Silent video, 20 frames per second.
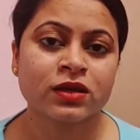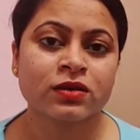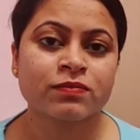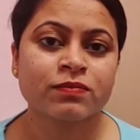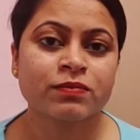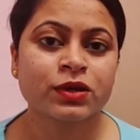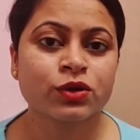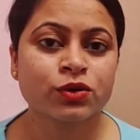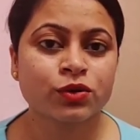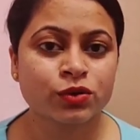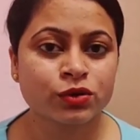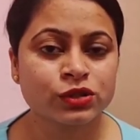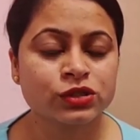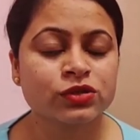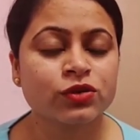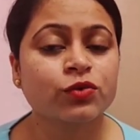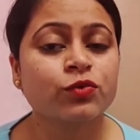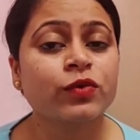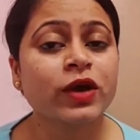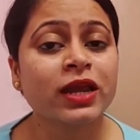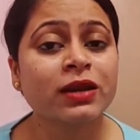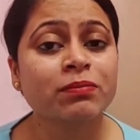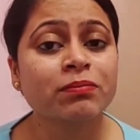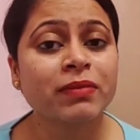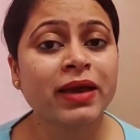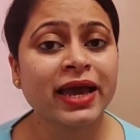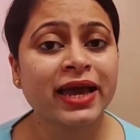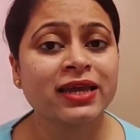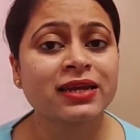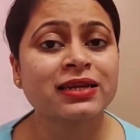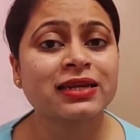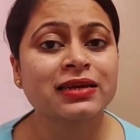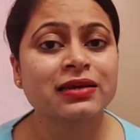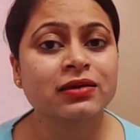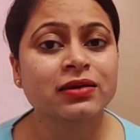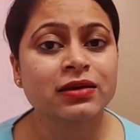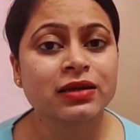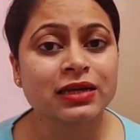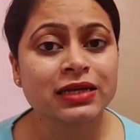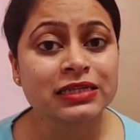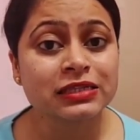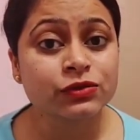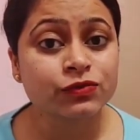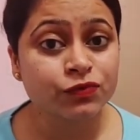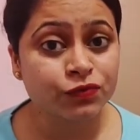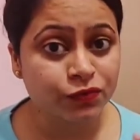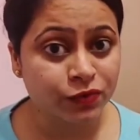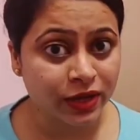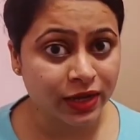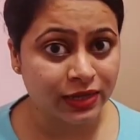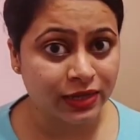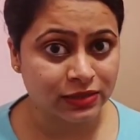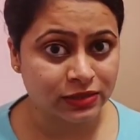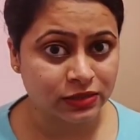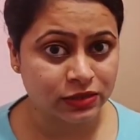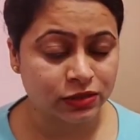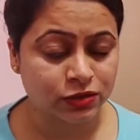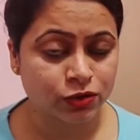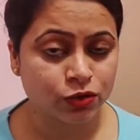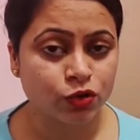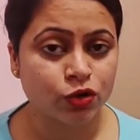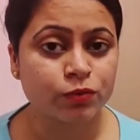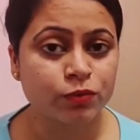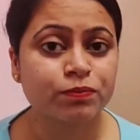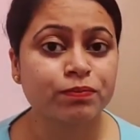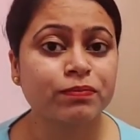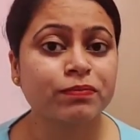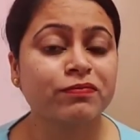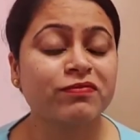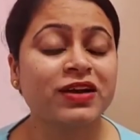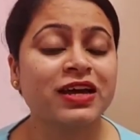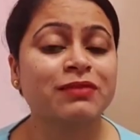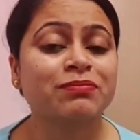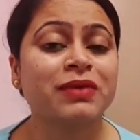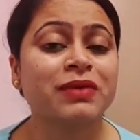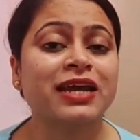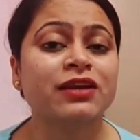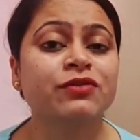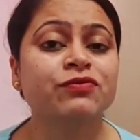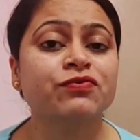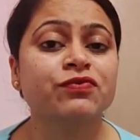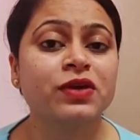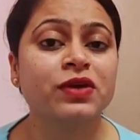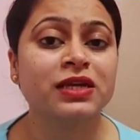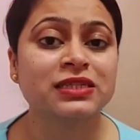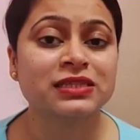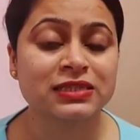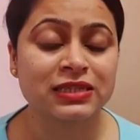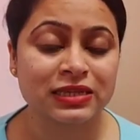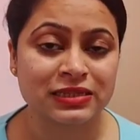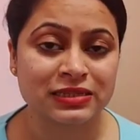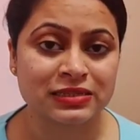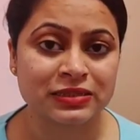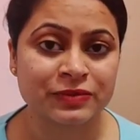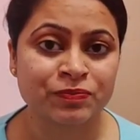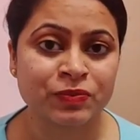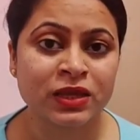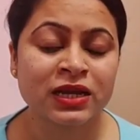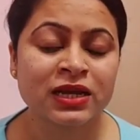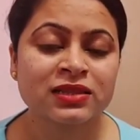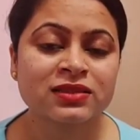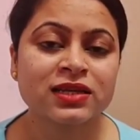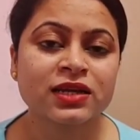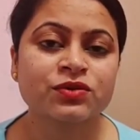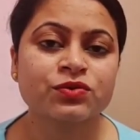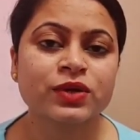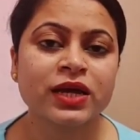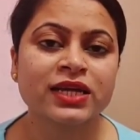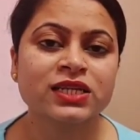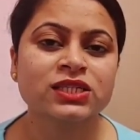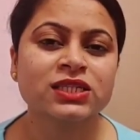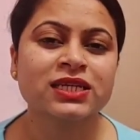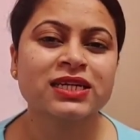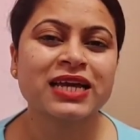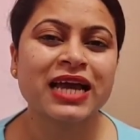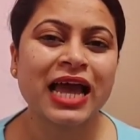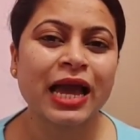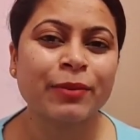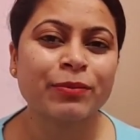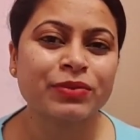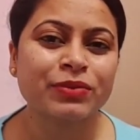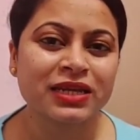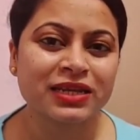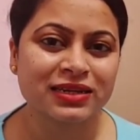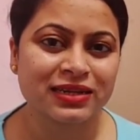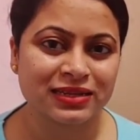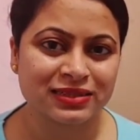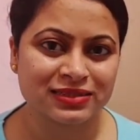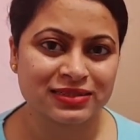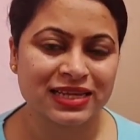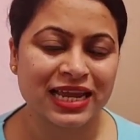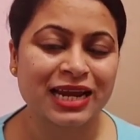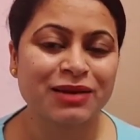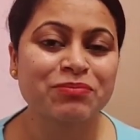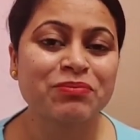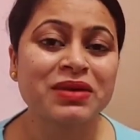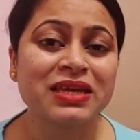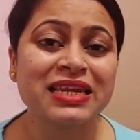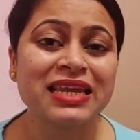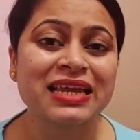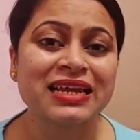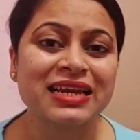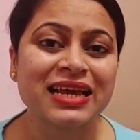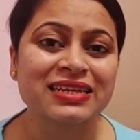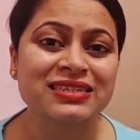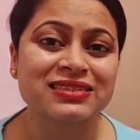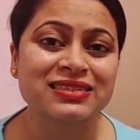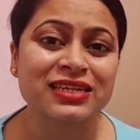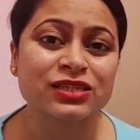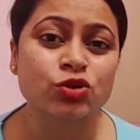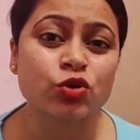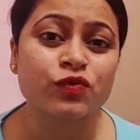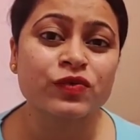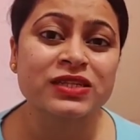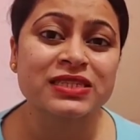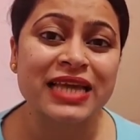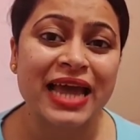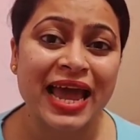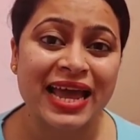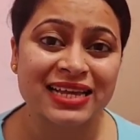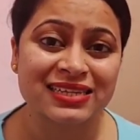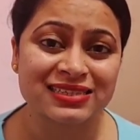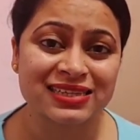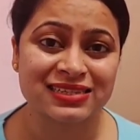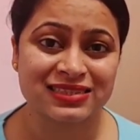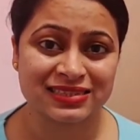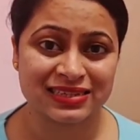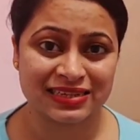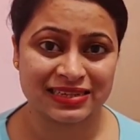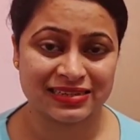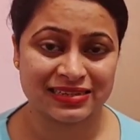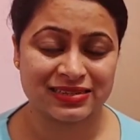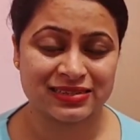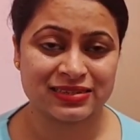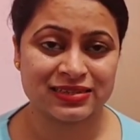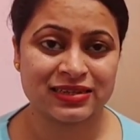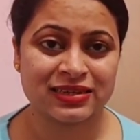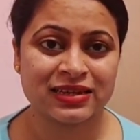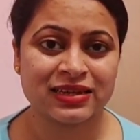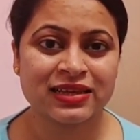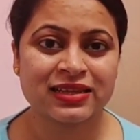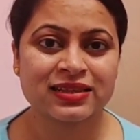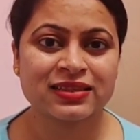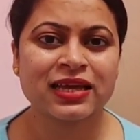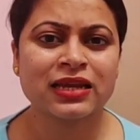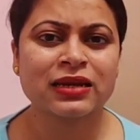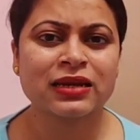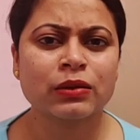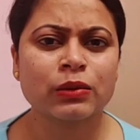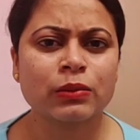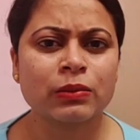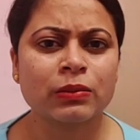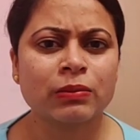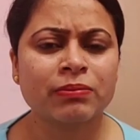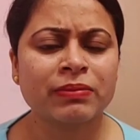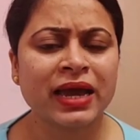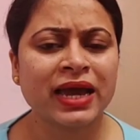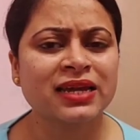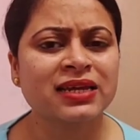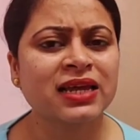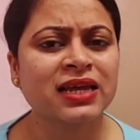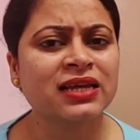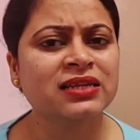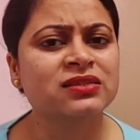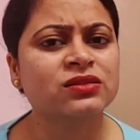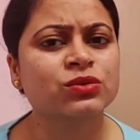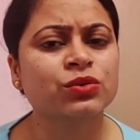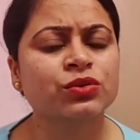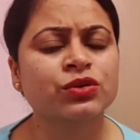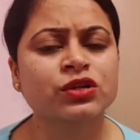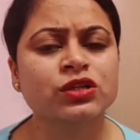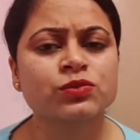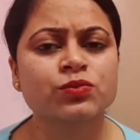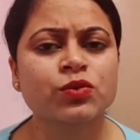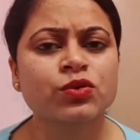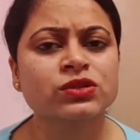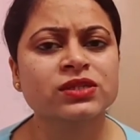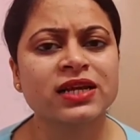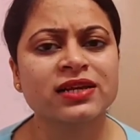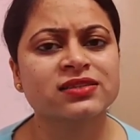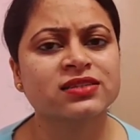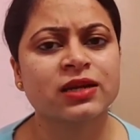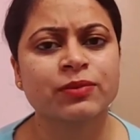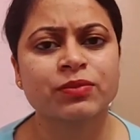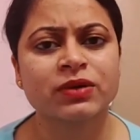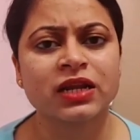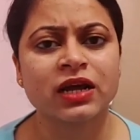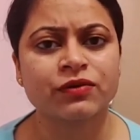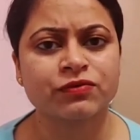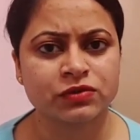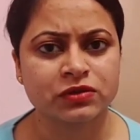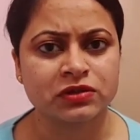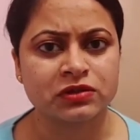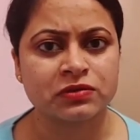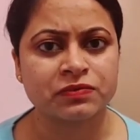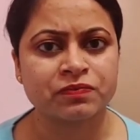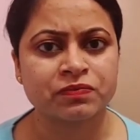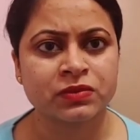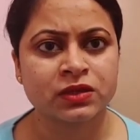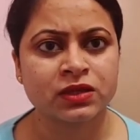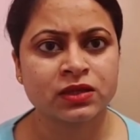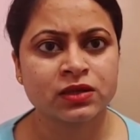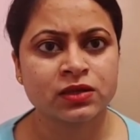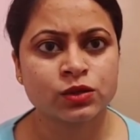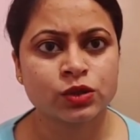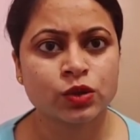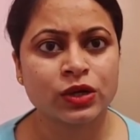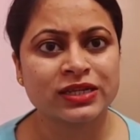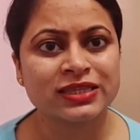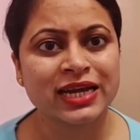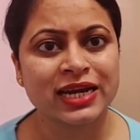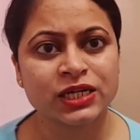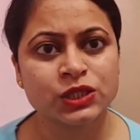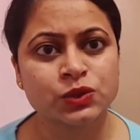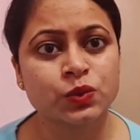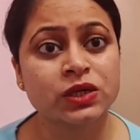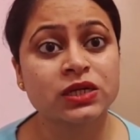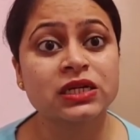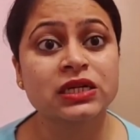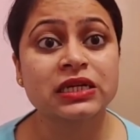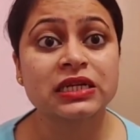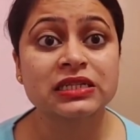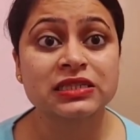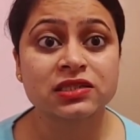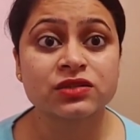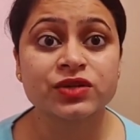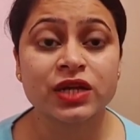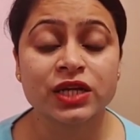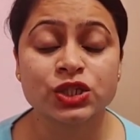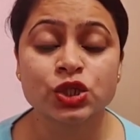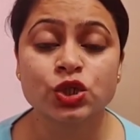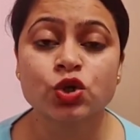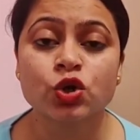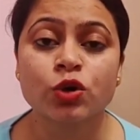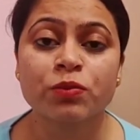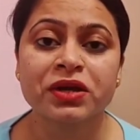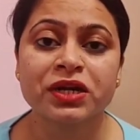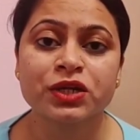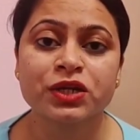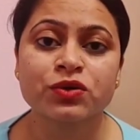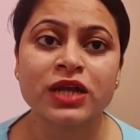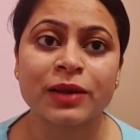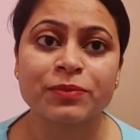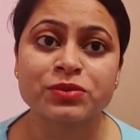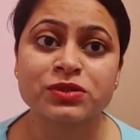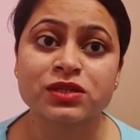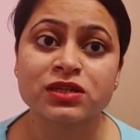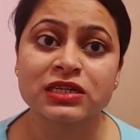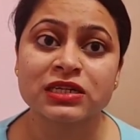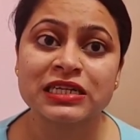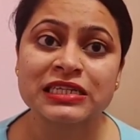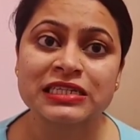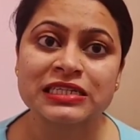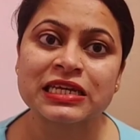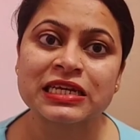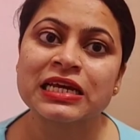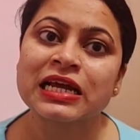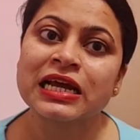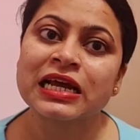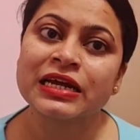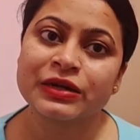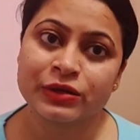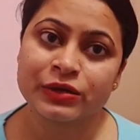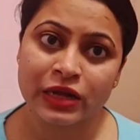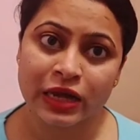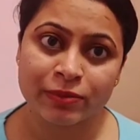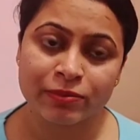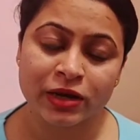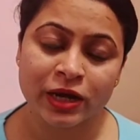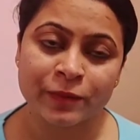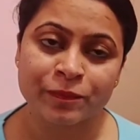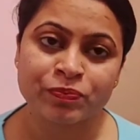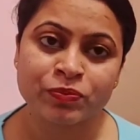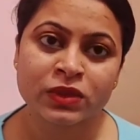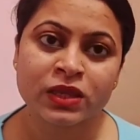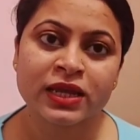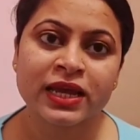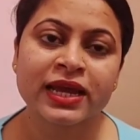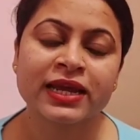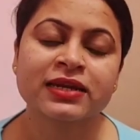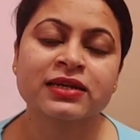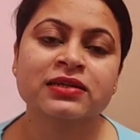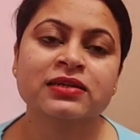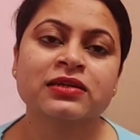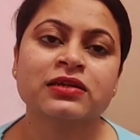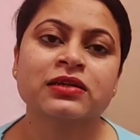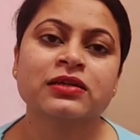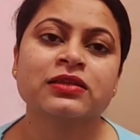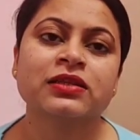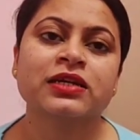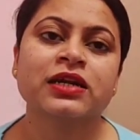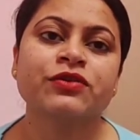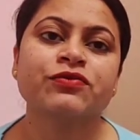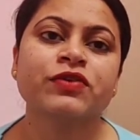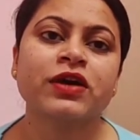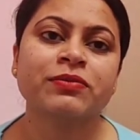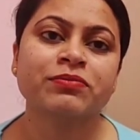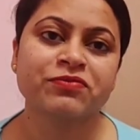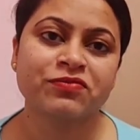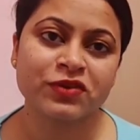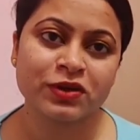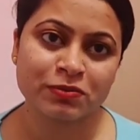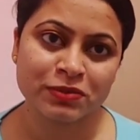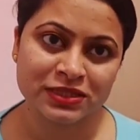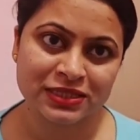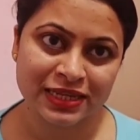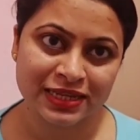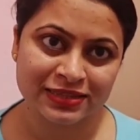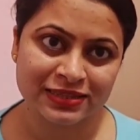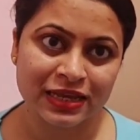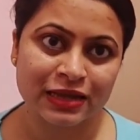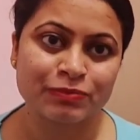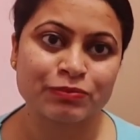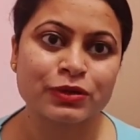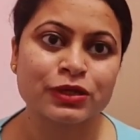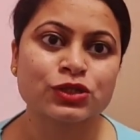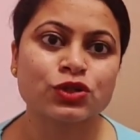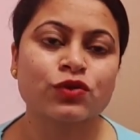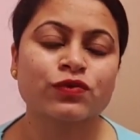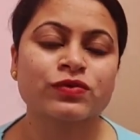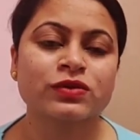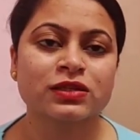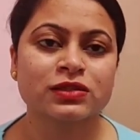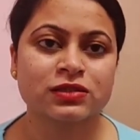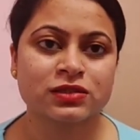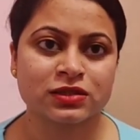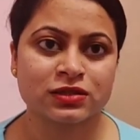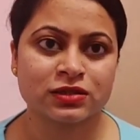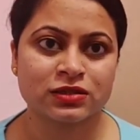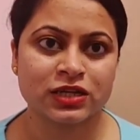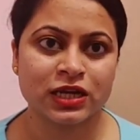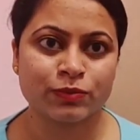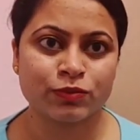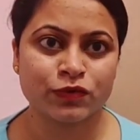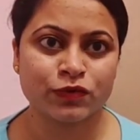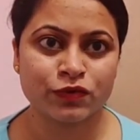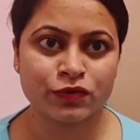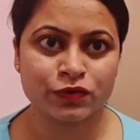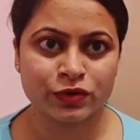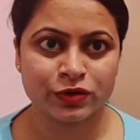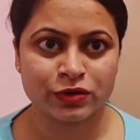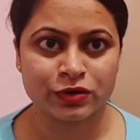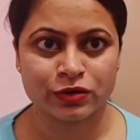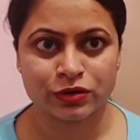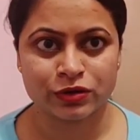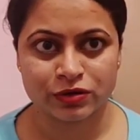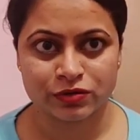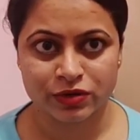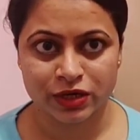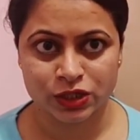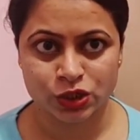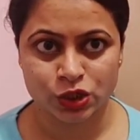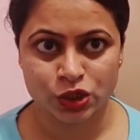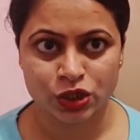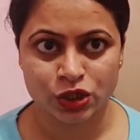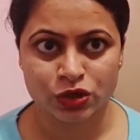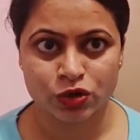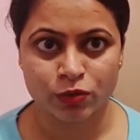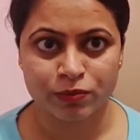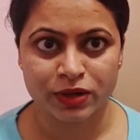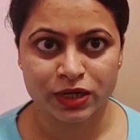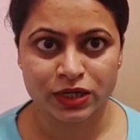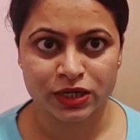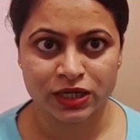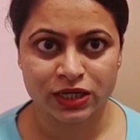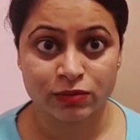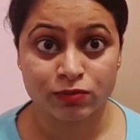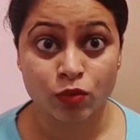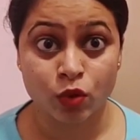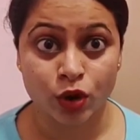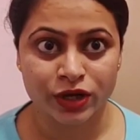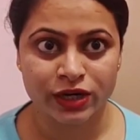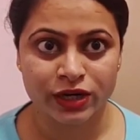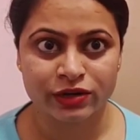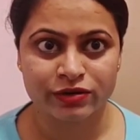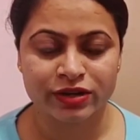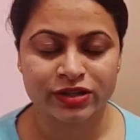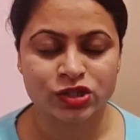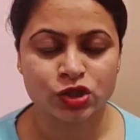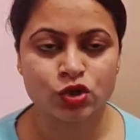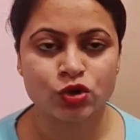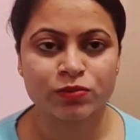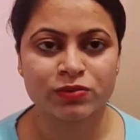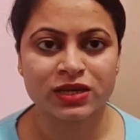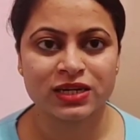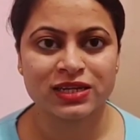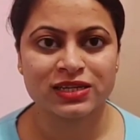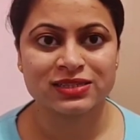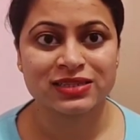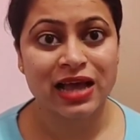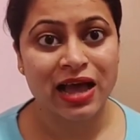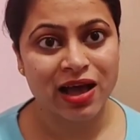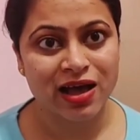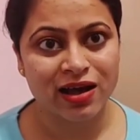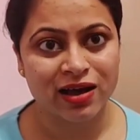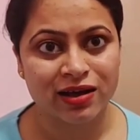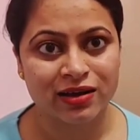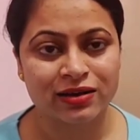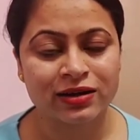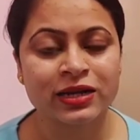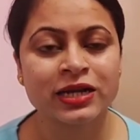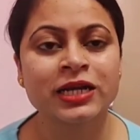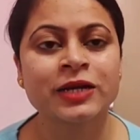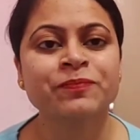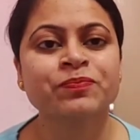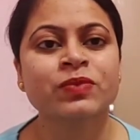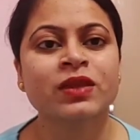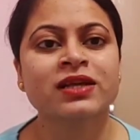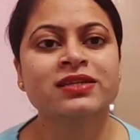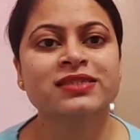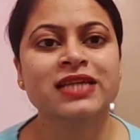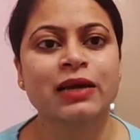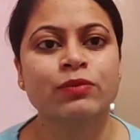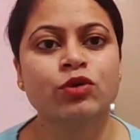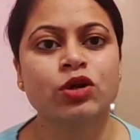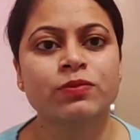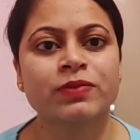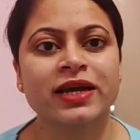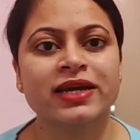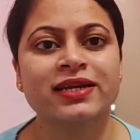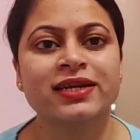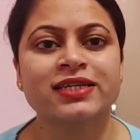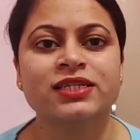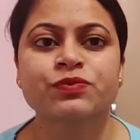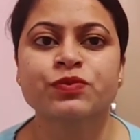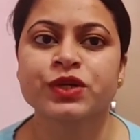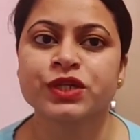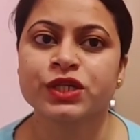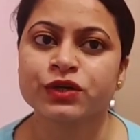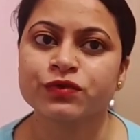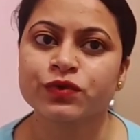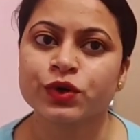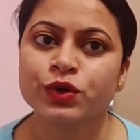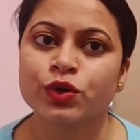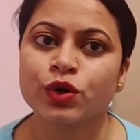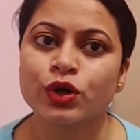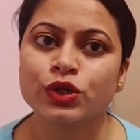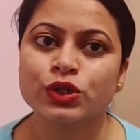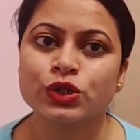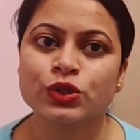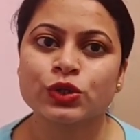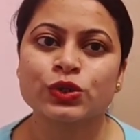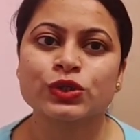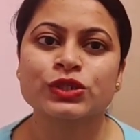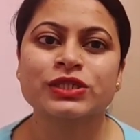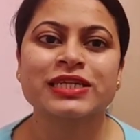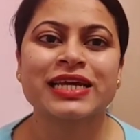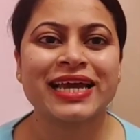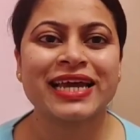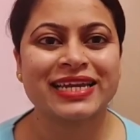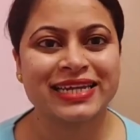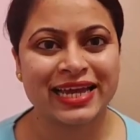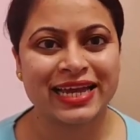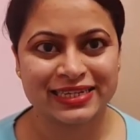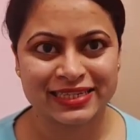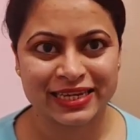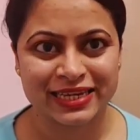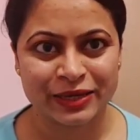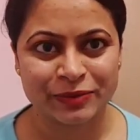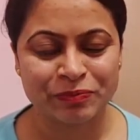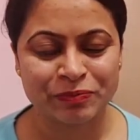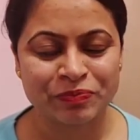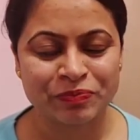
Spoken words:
Because when man is faced, or when man faces the tragic emptiness and meaninglessness of his existence, then man has no response except laughter. And that's what is tragicomedy or absurdist drama. And there are famous examples of this type of tragicomedy. Modern tragicomedies are Samuel Beckett's Waiting for Godot and Endgame.